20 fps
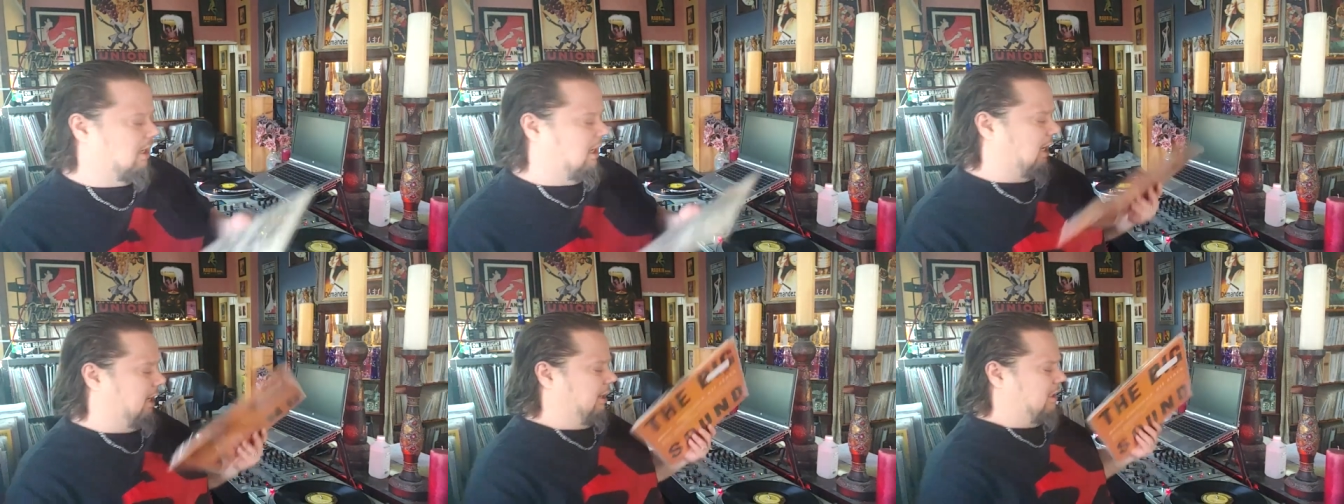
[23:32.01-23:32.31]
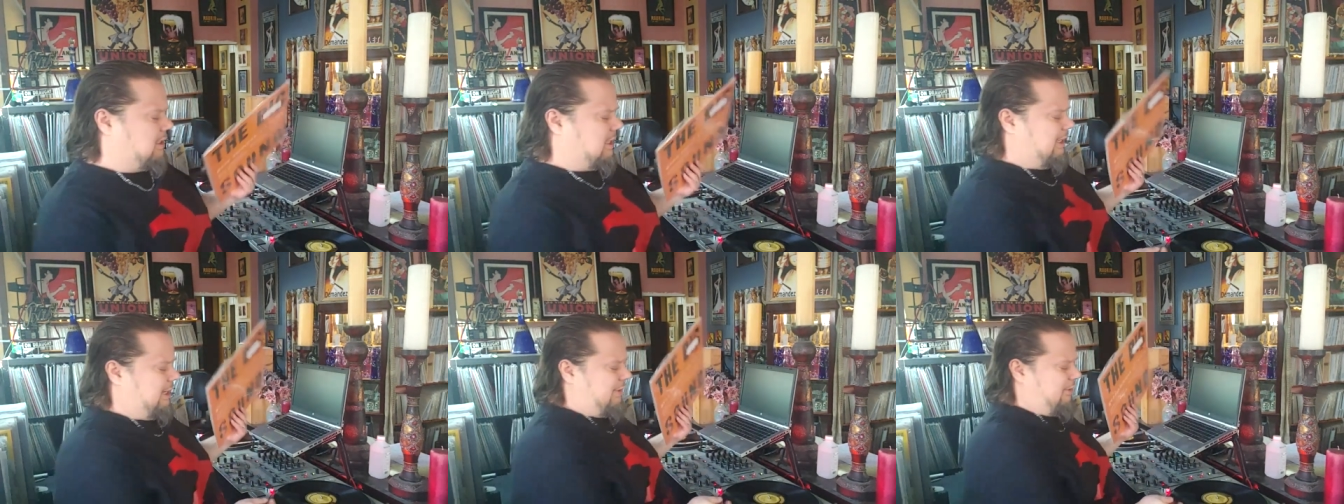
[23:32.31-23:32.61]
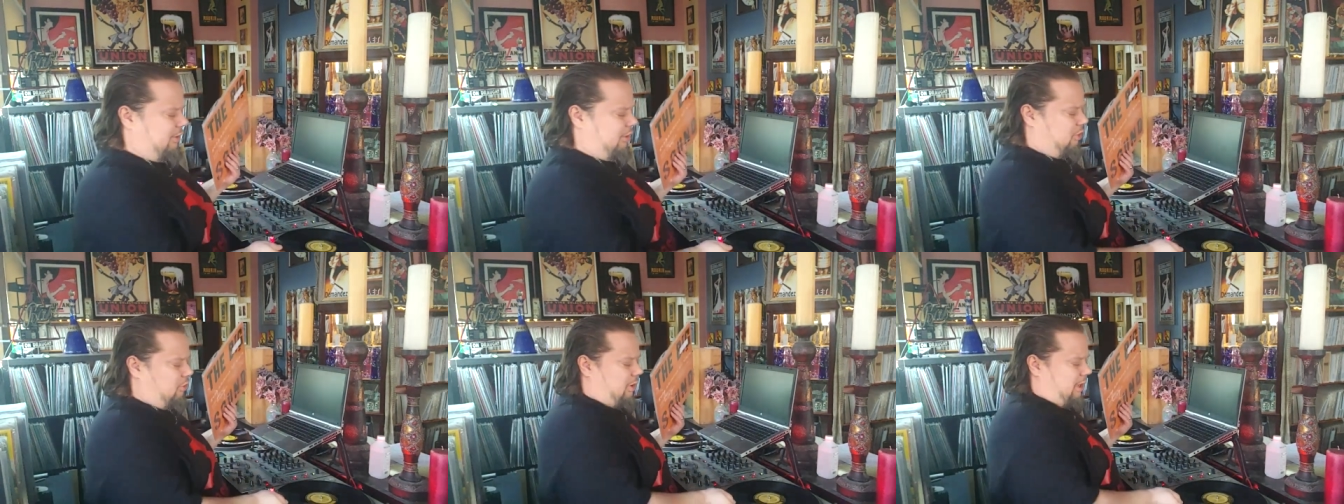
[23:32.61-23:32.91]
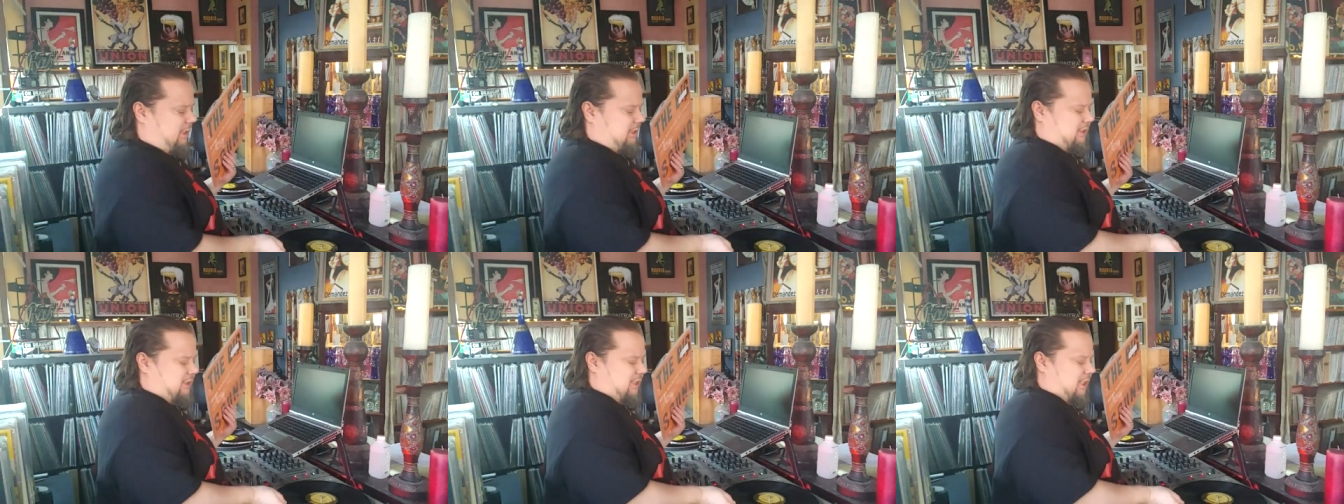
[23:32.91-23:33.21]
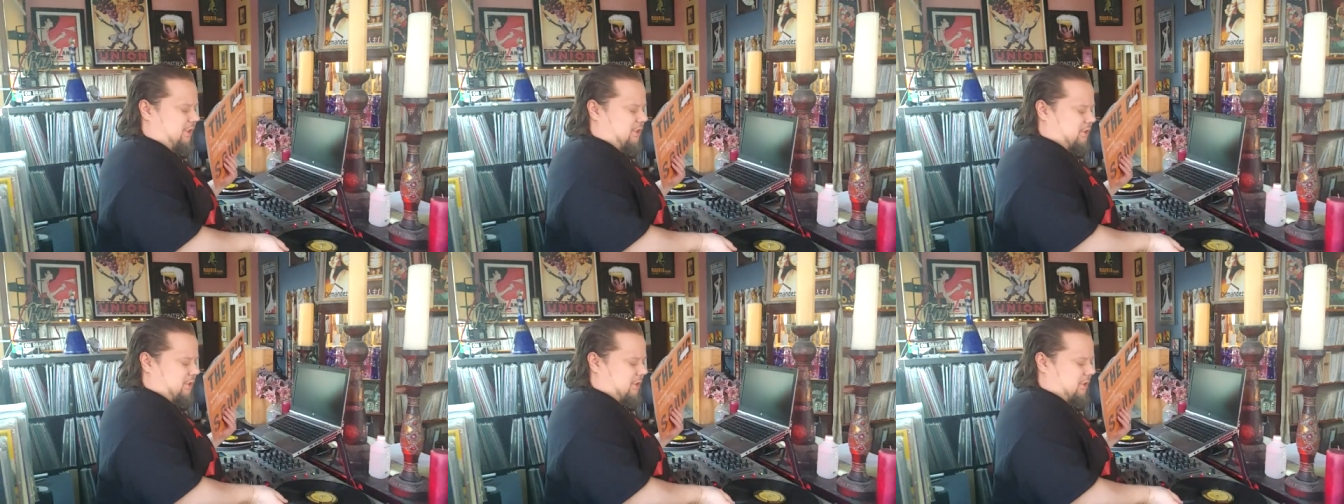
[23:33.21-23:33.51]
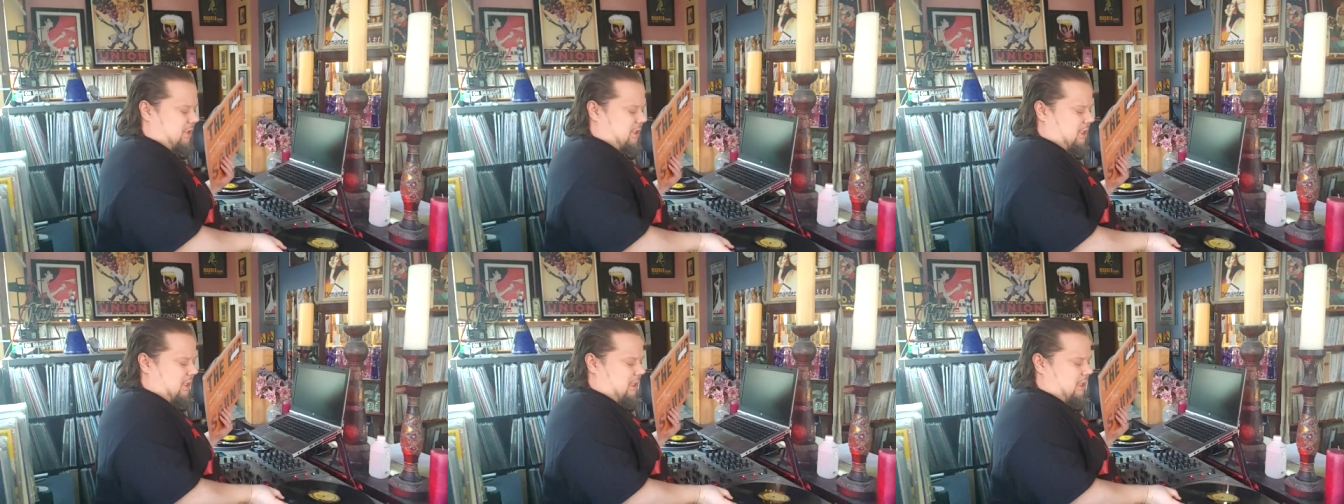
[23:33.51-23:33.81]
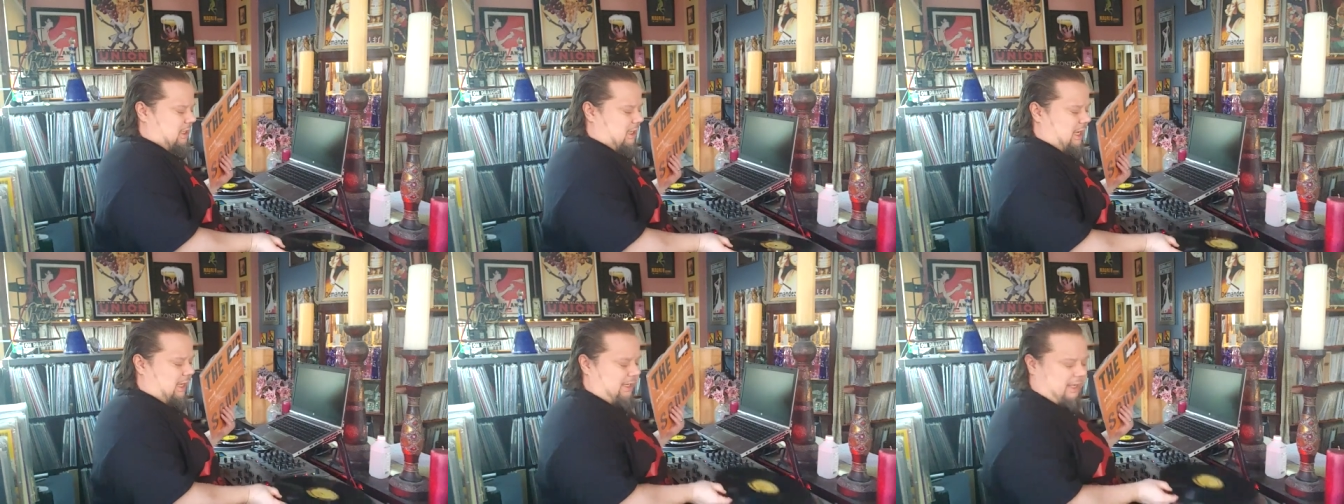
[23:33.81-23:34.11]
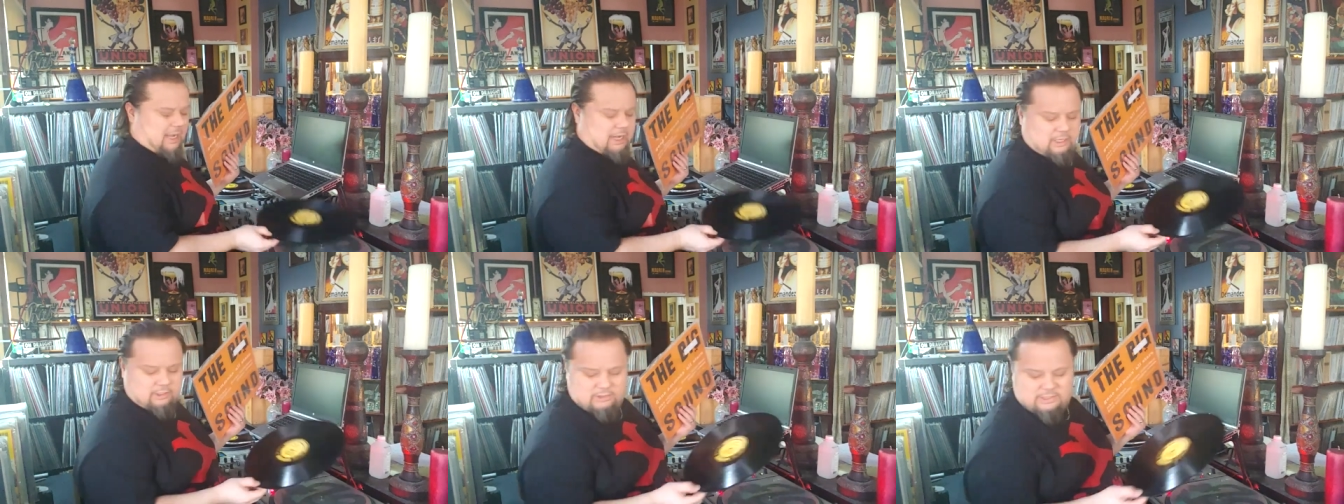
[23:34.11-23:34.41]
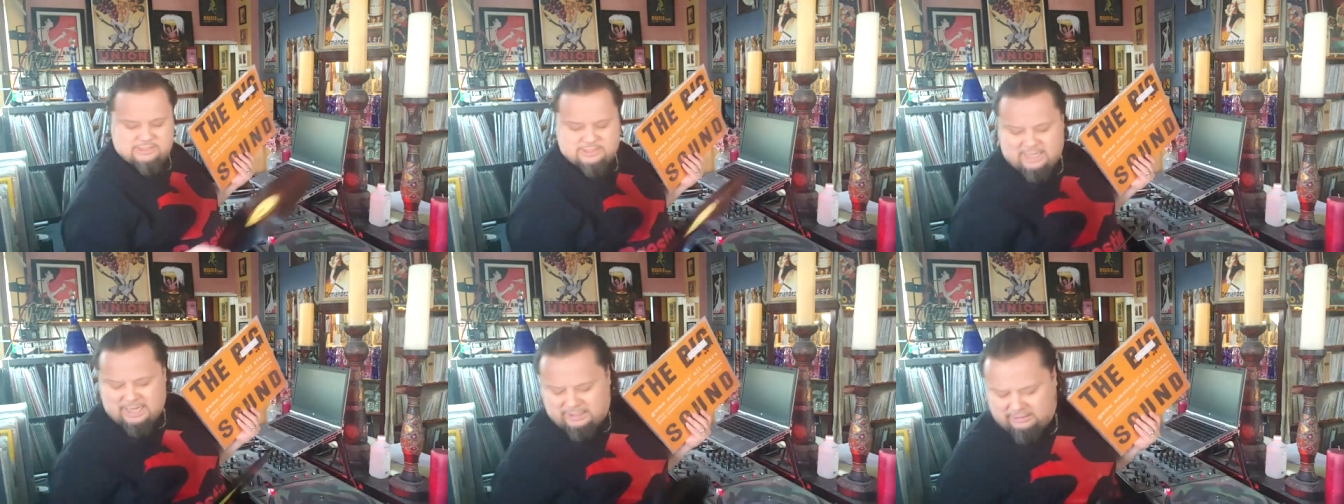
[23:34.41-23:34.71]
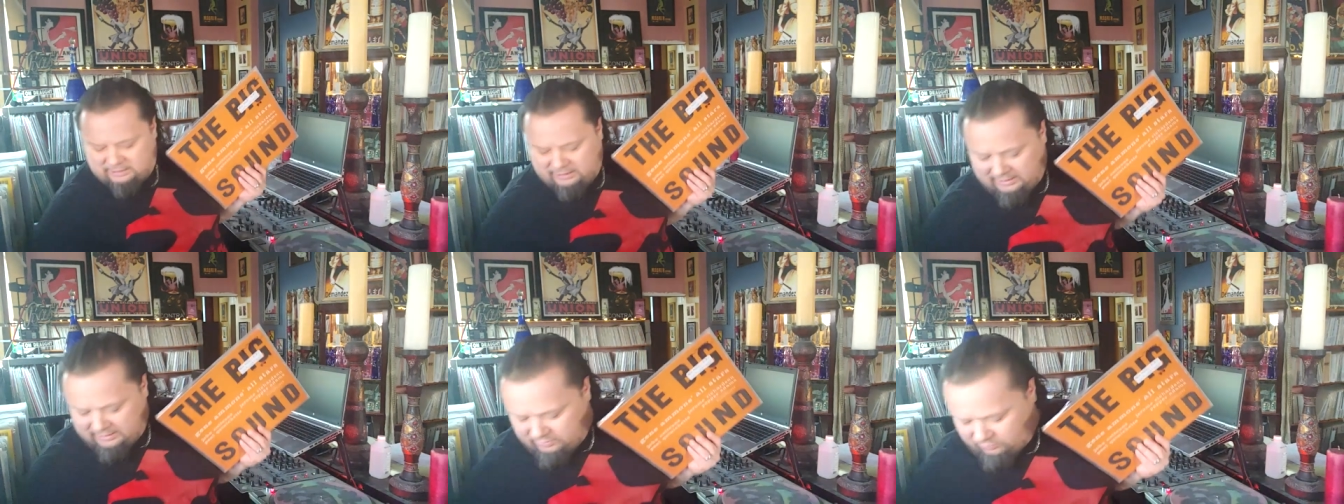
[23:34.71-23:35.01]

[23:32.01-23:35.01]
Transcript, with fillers: Here's another great session. Again, sadly,